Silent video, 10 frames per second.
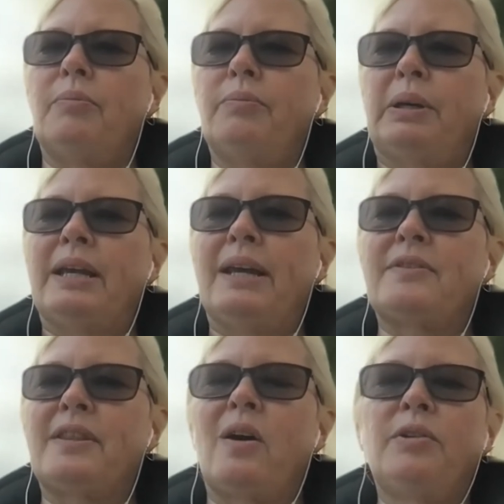But yes,
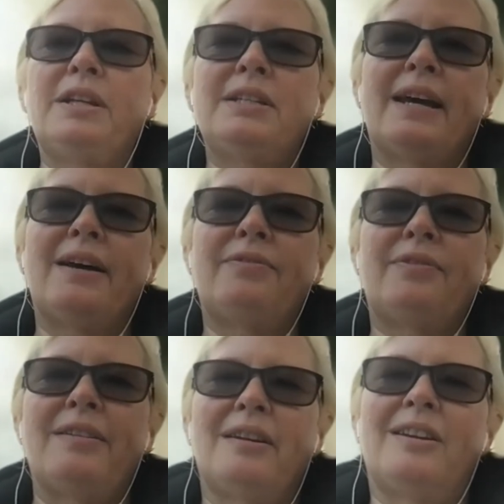they all need to have,
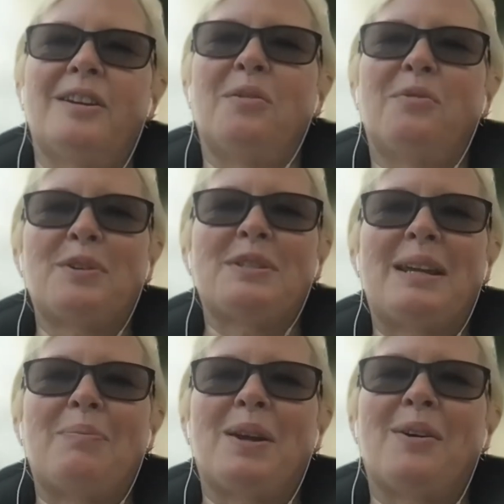first
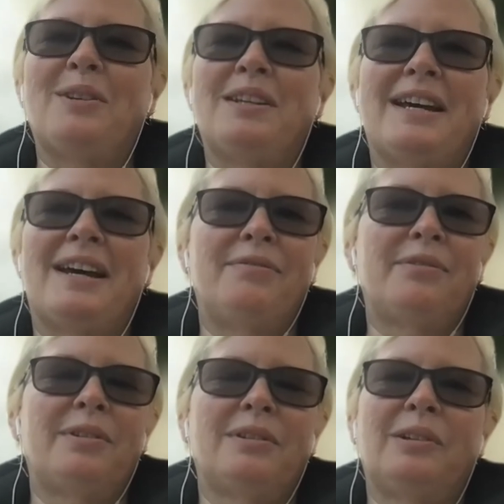step, they all need to have
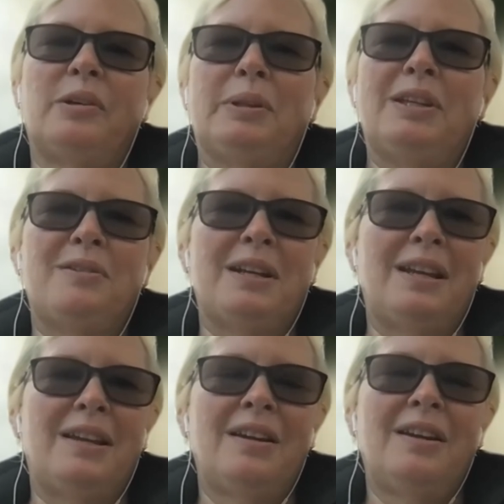globally
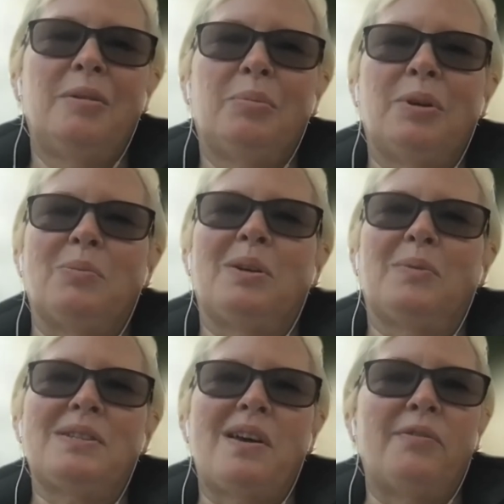unique, permanent,
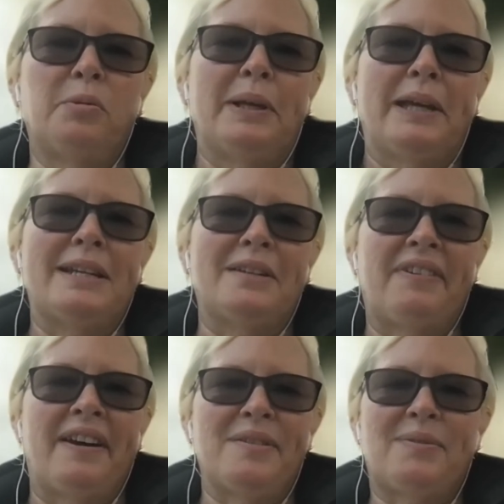resolvable
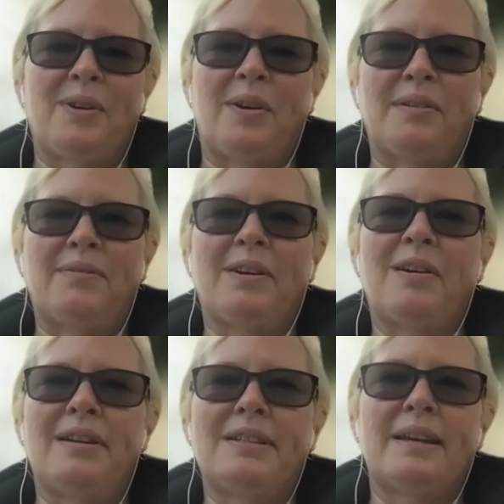identifiers for all of their
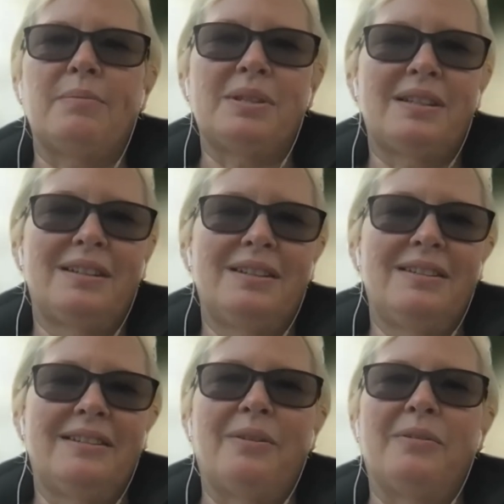concepts.
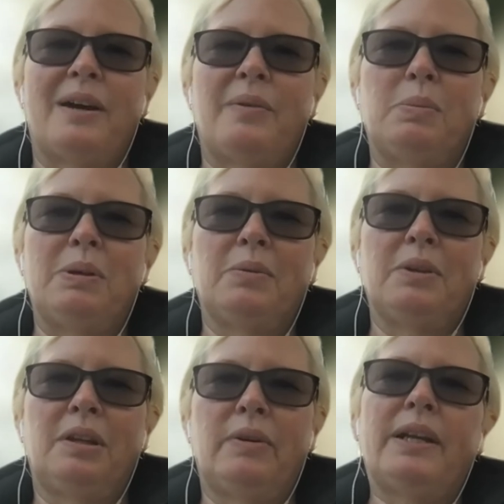That would be a
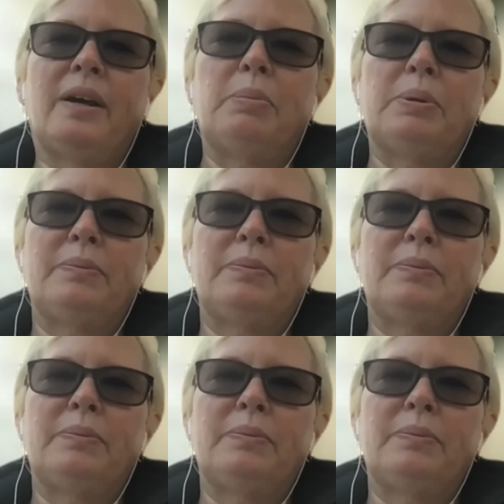really great help.